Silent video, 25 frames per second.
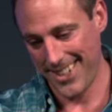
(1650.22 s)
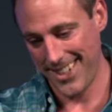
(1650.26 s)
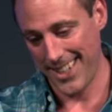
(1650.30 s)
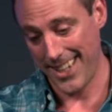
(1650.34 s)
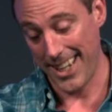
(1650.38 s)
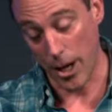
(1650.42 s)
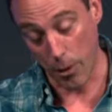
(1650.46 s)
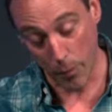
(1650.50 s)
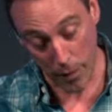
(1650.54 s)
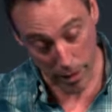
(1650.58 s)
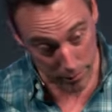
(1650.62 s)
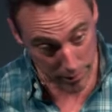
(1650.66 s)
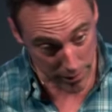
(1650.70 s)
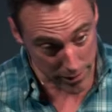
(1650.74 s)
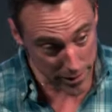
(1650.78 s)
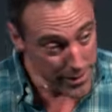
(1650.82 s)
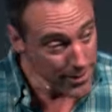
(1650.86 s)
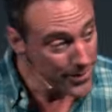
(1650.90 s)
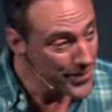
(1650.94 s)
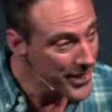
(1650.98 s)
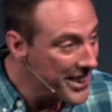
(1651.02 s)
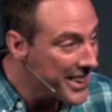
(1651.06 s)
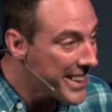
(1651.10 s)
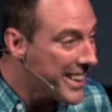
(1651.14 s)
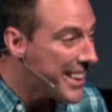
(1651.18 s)

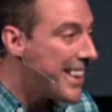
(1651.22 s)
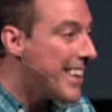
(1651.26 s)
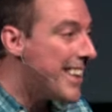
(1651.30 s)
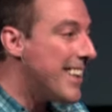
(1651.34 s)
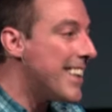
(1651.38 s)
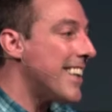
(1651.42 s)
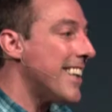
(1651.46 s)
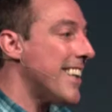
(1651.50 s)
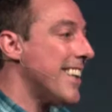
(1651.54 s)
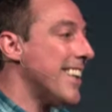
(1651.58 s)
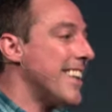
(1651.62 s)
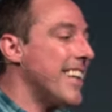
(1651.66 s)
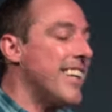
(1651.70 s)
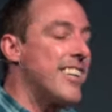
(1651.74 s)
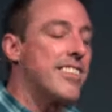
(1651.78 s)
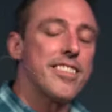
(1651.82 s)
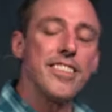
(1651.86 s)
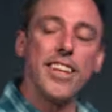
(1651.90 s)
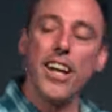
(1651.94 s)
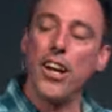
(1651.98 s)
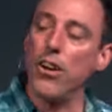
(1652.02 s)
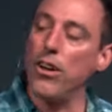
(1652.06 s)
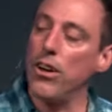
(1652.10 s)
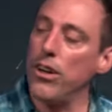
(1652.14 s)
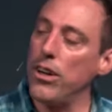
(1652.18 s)
However, that's
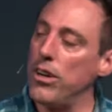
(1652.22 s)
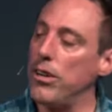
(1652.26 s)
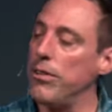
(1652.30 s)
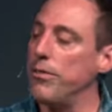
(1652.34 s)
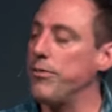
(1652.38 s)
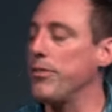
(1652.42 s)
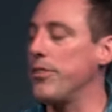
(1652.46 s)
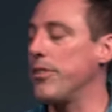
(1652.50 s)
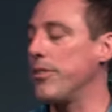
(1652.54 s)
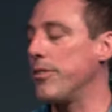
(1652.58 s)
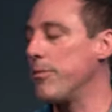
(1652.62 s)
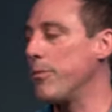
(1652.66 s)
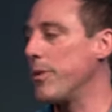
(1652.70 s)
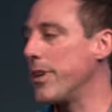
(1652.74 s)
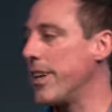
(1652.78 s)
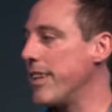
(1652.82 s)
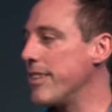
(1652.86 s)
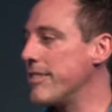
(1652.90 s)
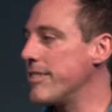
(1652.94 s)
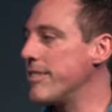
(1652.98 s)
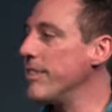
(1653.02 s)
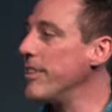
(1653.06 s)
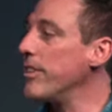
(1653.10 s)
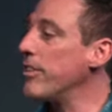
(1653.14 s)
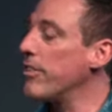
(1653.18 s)
not often what I
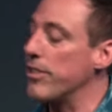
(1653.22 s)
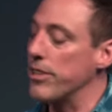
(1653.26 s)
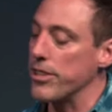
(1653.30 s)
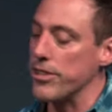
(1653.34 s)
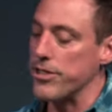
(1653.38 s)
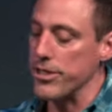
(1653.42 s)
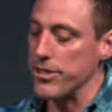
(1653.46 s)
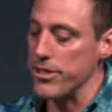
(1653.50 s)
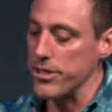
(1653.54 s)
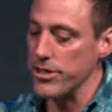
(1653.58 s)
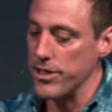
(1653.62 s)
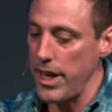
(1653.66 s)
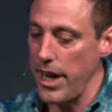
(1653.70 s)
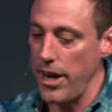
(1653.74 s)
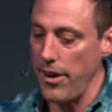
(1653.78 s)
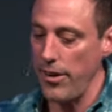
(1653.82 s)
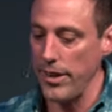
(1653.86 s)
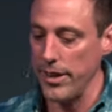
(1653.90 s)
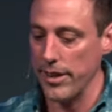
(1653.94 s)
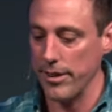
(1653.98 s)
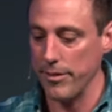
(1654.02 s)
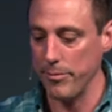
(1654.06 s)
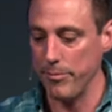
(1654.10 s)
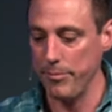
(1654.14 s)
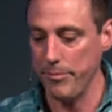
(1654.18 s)
see Christians
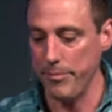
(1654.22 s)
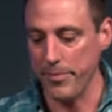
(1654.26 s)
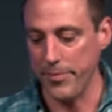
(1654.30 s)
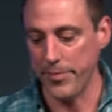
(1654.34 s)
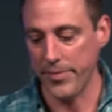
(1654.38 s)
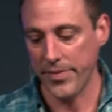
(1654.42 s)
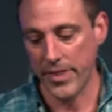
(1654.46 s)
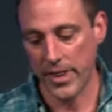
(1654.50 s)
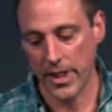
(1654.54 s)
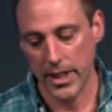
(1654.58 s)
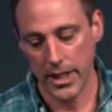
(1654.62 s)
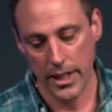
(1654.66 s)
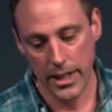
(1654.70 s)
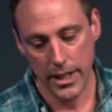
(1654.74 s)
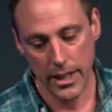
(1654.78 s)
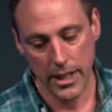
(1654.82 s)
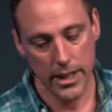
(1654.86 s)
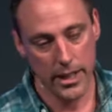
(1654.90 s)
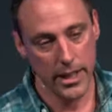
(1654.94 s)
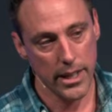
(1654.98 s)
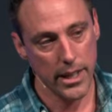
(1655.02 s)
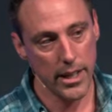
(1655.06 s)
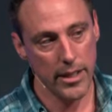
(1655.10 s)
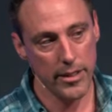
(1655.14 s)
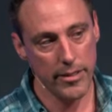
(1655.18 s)
sharing.
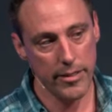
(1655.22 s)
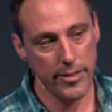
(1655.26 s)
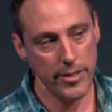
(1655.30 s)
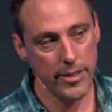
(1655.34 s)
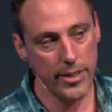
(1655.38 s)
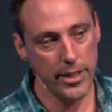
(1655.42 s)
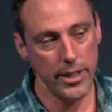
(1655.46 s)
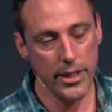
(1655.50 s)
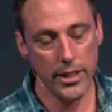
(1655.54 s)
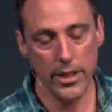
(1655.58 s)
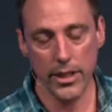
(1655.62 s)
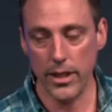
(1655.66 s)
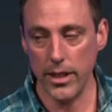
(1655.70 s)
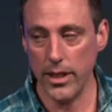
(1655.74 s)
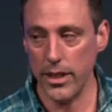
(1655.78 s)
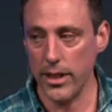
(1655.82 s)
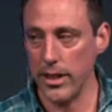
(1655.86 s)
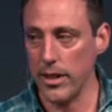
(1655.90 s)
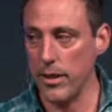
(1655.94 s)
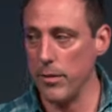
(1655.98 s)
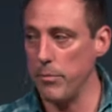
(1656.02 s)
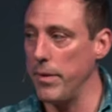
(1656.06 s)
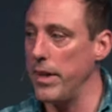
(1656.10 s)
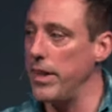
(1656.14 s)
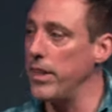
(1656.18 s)
I see
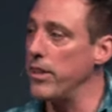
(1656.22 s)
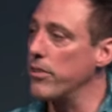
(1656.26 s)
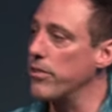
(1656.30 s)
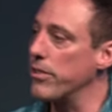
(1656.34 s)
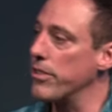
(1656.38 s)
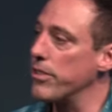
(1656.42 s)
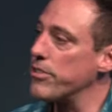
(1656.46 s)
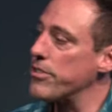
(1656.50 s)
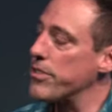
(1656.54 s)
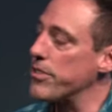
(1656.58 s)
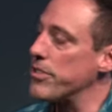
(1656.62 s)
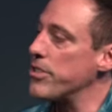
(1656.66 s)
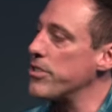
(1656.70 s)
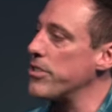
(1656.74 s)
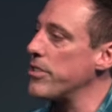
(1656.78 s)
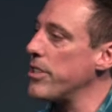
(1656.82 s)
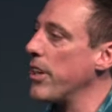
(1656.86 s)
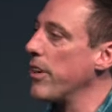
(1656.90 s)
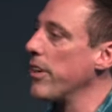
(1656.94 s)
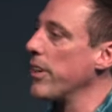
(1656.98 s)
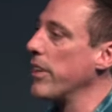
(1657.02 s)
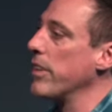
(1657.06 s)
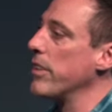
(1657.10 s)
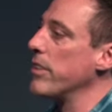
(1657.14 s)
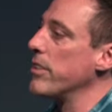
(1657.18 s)
many Christians
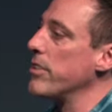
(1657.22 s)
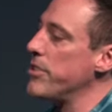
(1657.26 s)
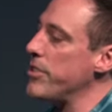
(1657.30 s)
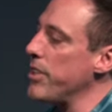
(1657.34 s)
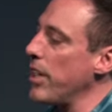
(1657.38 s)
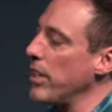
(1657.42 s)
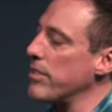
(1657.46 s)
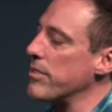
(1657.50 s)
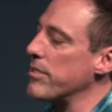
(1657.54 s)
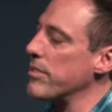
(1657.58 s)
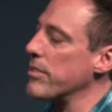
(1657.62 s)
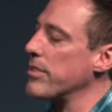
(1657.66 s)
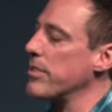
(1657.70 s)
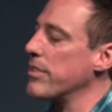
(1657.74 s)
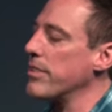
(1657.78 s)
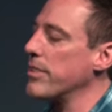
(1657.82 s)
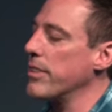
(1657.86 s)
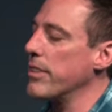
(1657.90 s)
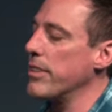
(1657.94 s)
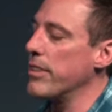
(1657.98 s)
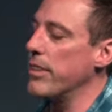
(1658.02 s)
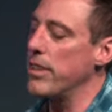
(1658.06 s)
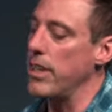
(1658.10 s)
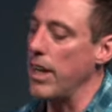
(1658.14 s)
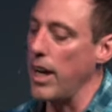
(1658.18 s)
sharing just
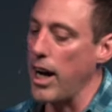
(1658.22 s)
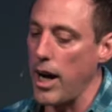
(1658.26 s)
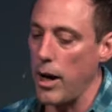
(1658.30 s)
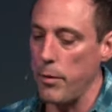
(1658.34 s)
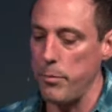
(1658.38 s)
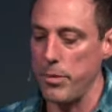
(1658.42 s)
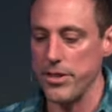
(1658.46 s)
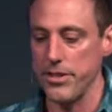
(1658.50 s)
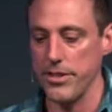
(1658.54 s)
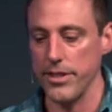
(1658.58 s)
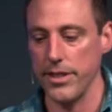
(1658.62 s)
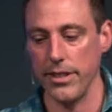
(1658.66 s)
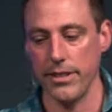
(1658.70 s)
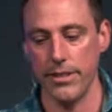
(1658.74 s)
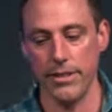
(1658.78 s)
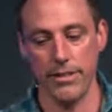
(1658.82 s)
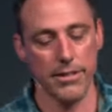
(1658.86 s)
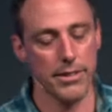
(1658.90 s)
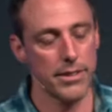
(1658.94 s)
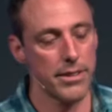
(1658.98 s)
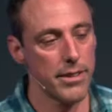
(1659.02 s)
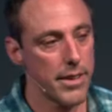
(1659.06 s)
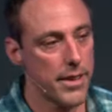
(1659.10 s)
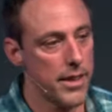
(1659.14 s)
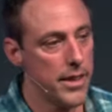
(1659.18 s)
the opposite,
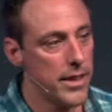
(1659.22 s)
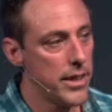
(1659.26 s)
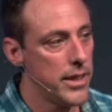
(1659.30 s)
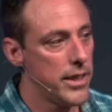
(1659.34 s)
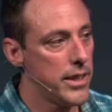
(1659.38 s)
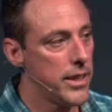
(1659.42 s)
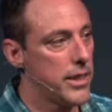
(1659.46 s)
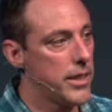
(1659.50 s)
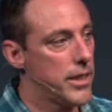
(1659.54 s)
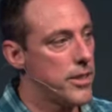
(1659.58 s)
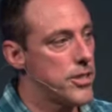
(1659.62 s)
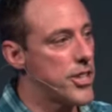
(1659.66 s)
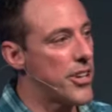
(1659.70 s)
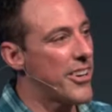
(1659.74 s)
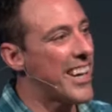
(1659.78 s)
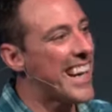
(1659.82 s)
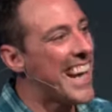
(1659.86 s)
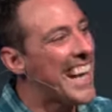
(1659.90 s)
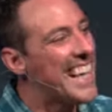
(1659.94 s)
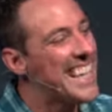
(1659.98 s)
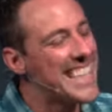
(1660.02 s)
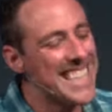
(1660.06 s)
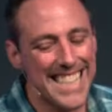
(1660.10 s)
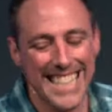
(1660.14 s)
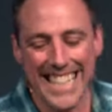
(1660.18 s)
sharing
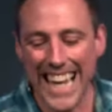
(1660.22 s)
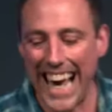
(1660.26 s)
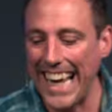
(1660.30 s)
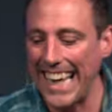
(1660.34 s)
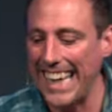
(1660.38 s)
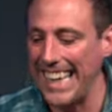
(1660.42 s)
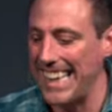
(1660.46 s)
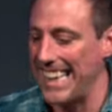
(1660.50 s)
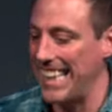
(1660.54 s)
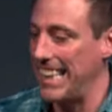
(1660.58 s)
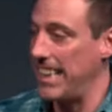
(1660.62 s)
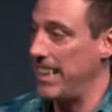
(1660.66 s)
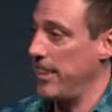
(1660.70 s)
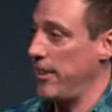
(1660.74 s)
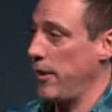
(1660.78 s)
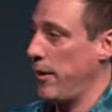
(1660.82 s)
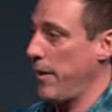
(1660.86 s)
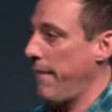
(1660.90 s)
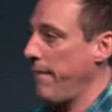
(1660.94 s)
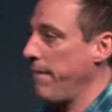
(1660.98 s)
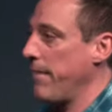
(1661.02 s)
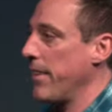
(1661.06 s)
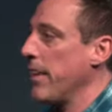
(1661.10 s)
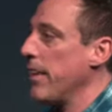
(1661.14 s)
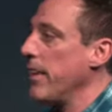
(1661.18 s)
anxiety,
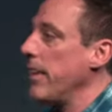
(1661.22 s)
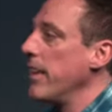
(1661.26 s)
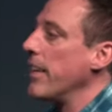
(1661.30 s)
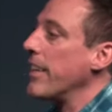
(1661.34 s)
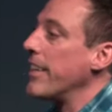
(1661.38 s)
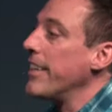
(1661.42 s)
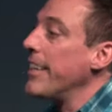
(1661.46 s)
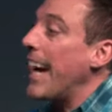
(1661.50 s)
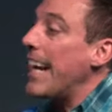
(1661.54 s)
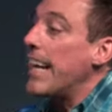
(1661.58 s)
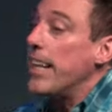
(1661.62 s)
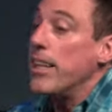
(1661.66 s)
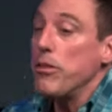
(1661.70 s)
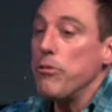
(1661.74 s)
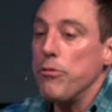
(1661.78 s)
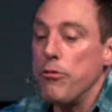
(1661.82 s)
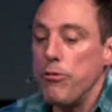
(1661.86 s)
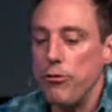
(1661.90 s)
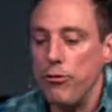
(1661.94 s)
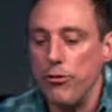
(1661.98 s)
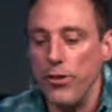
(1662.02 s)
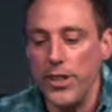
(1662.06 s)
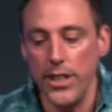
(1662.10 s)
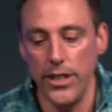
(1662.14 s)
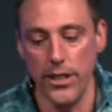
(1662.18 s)
igniting
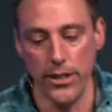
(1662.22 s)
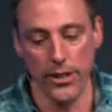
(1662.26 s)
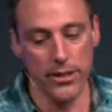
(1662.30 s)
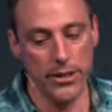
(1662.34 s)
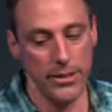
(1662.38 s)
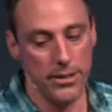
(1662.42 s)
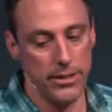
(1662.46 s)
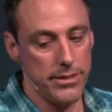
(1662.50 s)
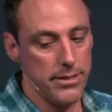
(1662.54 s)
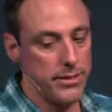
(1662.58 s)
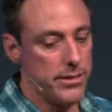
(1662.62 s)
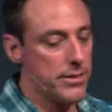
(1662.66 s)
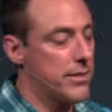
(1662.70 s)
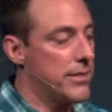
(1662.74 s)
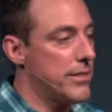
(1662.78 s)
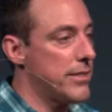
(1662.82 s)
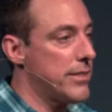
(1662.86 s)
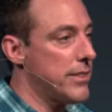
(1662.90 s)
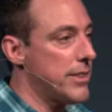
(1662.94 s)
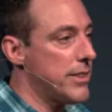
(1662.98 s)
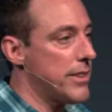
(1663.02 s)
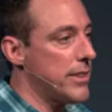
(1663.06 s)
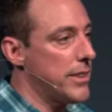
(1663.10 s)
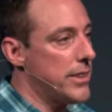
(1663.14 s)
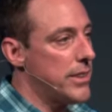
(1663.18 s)
fear,
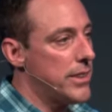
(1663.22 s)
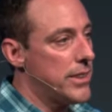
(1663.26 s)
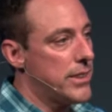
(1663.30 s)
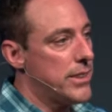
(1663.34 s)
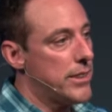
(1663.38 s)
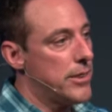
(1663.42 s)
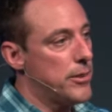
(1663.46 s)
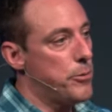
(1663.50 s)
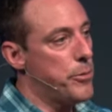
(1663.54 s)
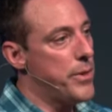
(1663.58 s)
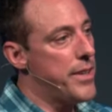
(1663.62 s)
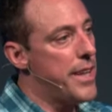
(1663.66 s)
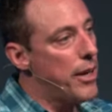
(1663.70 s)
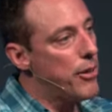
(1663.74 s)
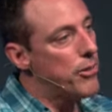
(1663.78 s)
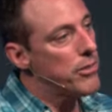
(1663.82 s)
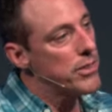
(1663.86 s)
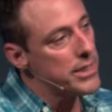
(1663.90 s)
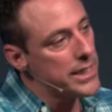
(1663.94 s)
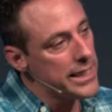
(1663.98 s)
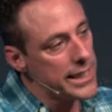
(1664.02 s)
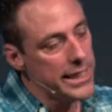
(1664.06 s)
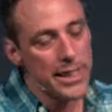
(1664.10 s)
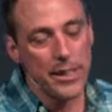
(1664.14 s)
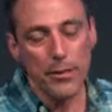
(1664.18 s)
without
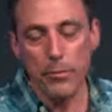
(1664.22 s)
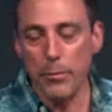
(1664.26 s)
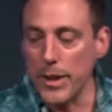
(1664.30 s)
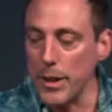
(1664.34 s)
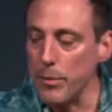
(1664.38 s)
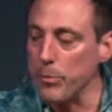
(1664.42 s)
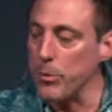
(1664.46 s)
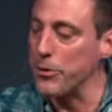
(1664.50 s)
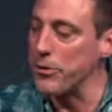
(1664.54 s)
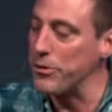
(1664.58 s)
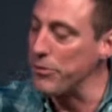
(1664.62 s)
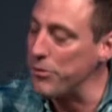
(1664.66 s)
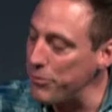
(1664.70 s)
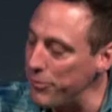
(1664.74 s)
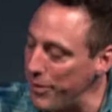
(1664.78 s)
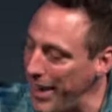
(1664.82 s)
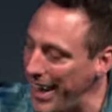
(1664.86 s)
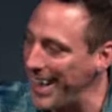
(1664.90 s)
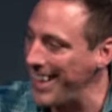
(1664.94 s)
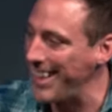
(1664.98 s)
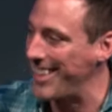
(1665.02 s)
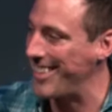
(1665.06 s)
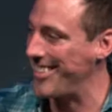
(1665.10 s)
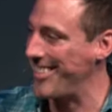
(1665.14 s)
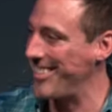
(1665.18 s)
leading people to
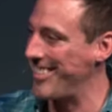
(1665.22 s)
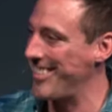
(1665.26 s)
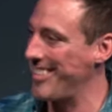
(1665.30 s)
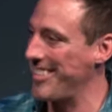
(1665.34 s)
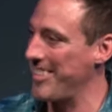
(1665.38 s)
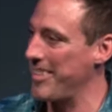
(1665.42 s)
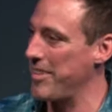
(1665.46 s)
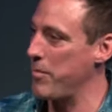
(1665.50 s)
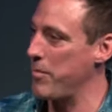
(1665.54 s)
faith.